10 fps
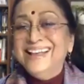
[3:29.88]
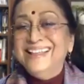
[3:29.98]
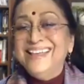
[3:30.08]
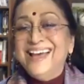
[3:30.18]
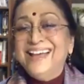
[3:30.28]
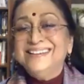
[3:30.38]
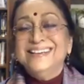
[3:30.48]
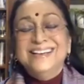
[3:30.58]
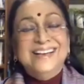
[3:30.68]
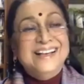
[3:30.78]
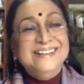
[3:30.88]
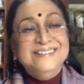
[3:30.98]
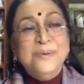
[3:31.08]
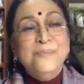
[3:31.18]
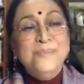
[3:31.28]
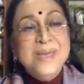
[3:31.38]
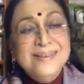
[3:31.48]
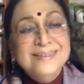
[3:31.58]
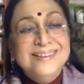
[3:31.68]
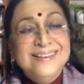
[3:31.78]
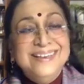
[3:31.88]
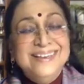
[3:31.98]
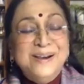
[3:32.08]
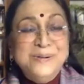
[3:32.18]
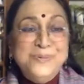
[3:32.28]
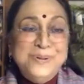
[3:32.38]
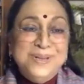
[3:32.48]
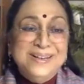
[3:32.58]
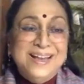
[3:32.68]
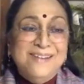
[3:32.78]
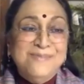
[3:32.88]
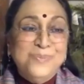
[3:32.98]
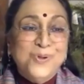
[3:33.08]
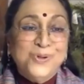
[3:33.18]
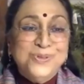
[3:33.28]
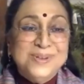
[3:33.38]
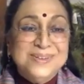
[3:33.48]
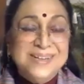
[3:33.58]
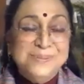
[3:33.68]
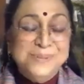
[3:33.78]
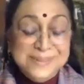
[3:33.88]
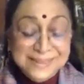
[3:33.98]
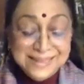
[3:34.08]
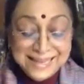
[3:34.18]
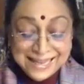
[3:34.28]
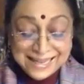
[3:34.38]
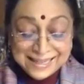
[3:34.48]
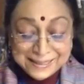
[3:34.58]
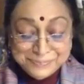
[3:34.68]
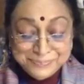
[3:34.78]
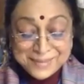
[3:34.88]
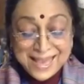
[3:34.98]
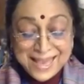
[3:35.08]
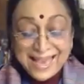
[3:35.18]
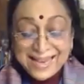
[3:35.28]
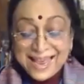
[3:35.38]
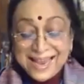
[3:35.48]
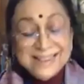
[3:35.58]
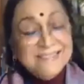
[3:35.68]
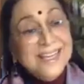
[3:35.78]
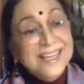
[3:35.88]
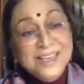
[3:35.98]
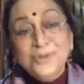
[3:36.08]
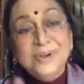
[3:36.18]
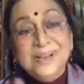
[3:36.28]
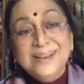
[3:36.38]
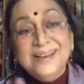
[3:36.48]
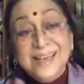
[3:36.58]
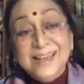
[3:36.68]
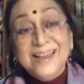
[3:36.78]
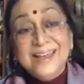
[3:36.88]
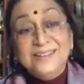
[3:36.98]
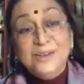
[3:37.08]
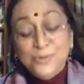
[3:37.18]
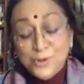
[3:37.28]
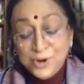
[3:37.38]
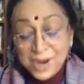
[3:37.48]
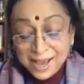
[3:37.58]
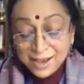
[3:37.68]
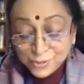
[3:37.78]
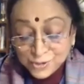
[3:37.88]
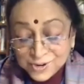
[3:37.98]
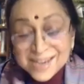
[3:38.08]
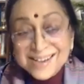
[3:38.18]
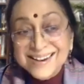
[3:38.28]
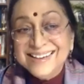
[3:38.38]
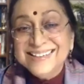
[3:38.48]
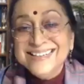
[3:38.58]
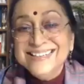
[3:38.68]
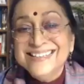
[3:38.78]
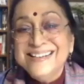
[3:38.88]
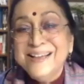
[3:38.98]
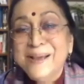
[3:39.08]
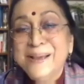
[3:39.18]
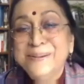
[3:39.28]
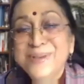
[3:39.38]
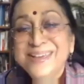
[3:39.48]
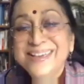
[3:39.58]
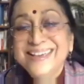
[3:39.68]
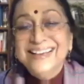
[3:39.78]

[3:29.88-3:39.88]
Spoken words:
that these amazing young women have brought to the table. And thank you really again, Ekta, for reconnecting Scilla and me.